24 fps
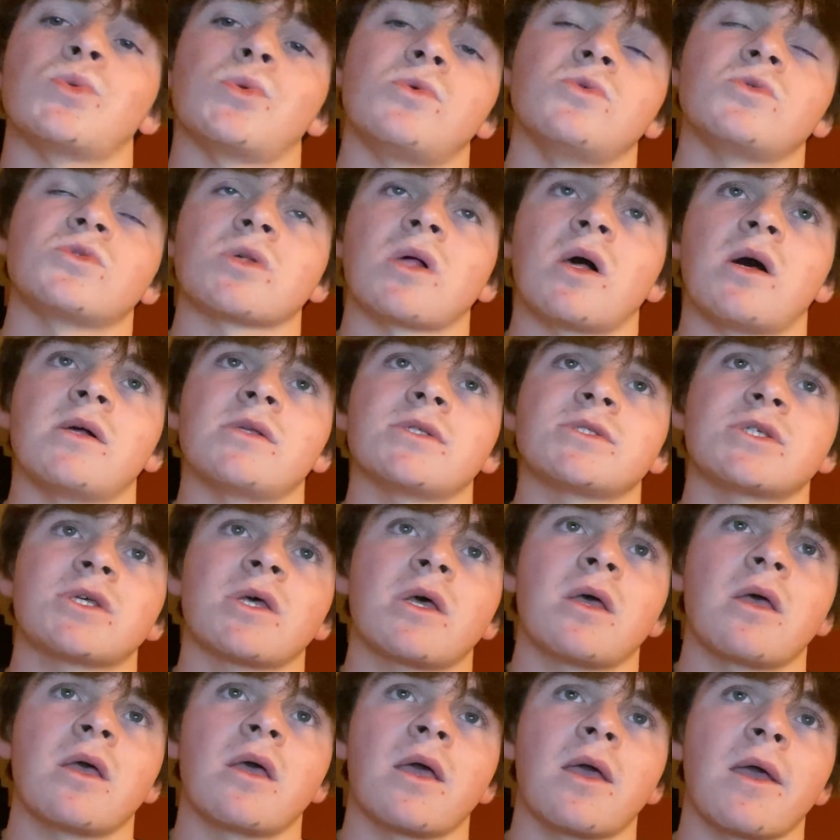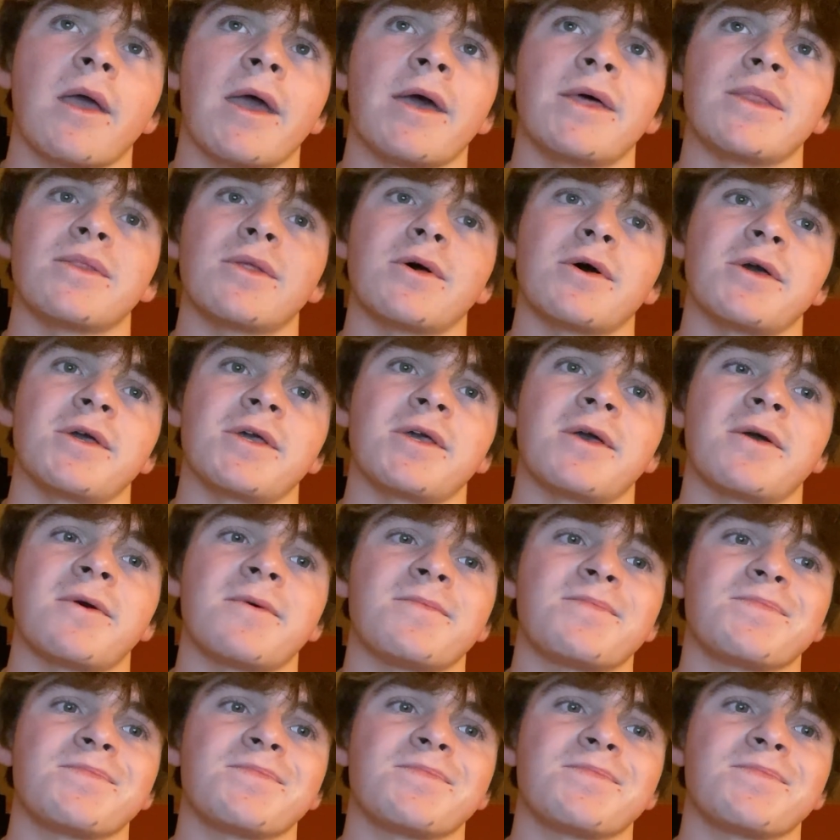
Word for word: those lines, and like,